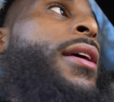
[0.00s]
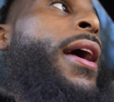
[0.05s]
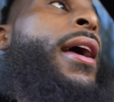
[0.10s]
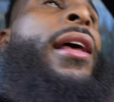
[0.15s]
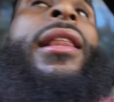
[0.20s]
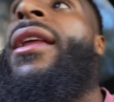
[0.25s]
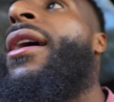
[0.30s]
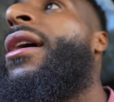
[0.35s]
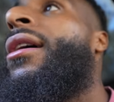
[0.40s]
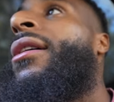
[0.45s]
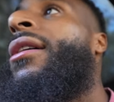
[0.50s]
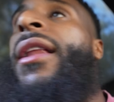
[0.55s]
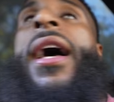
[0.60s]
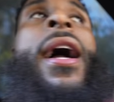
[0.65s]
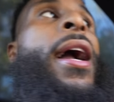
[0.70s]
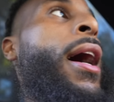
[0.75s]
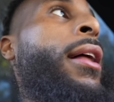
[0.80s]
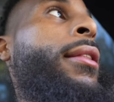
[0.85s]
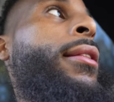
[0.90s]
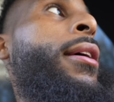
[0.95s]
Atlanta.
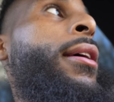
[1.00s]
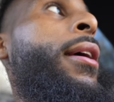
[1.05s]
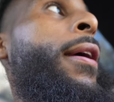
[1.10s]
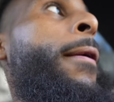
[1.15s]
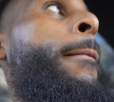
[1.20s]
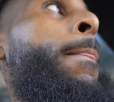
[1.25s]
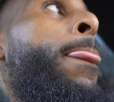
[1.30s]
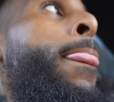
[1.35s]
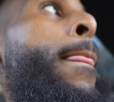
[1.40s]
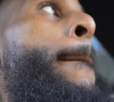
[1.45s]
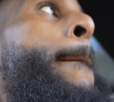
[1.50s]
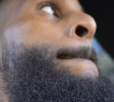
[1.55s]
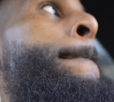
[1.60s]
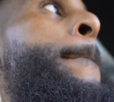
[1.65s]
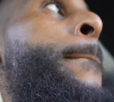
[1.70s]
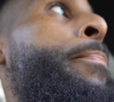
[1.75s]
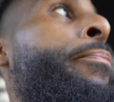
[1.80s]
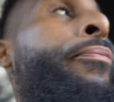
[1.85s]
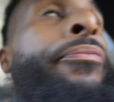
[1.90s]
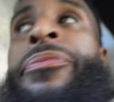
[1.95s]
Like I think
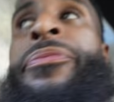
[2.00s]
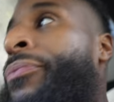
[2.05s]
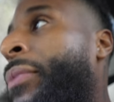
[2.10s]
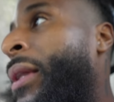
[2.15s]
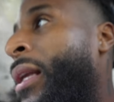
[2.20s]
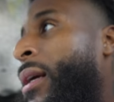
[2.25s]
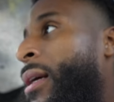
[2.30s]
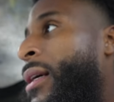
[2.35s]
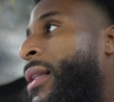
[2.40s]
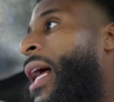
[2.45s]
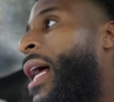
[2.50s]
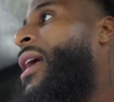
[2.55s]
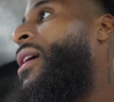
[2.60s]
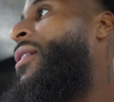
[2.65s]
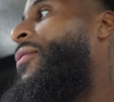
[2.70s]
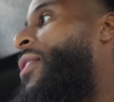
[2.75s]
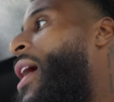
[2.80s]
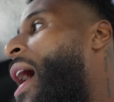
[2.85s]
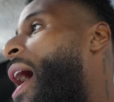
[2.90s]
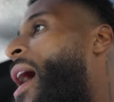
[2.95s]
like
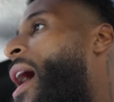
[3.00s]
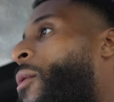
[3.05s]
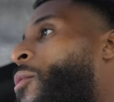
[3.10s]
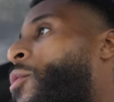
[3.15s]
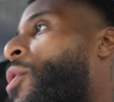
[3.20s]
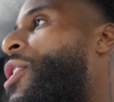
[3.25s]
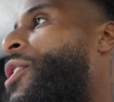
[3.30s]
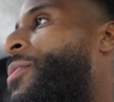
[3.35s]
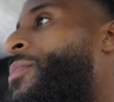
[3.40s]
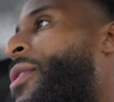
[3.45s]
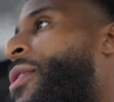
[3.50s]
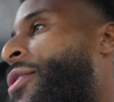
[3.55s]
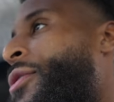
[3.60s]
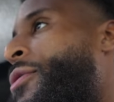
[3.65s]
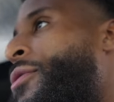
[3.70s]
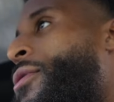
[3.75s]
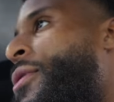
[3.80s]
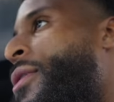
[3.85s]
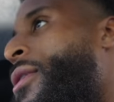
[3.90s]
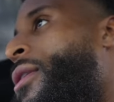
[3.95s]
if God wants me
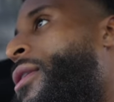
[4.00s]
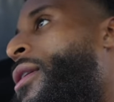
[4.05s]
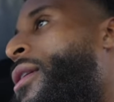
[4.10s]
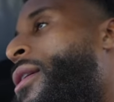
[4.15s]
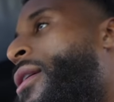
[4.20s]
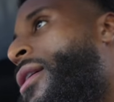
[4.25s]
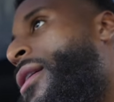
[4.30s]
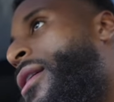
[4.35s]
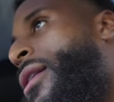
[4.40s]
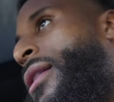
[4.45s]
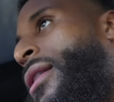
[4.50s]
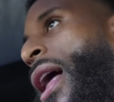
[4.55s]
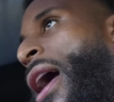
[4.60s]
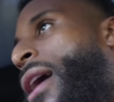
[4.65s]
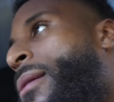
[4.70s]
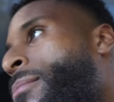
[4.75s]
to like